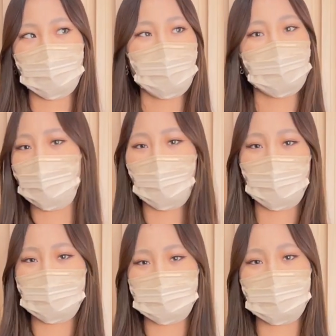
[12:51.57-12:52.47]
No,
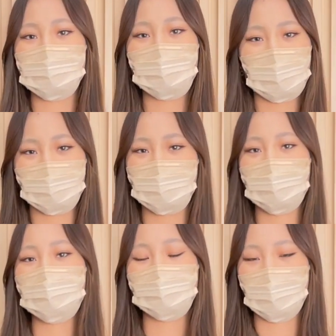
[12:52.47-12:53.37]
because it's perfect
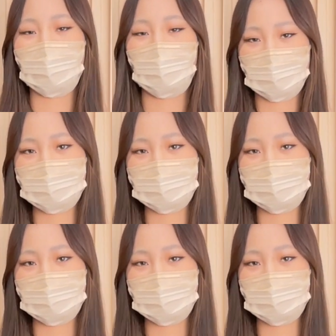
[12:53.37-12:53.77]
right now.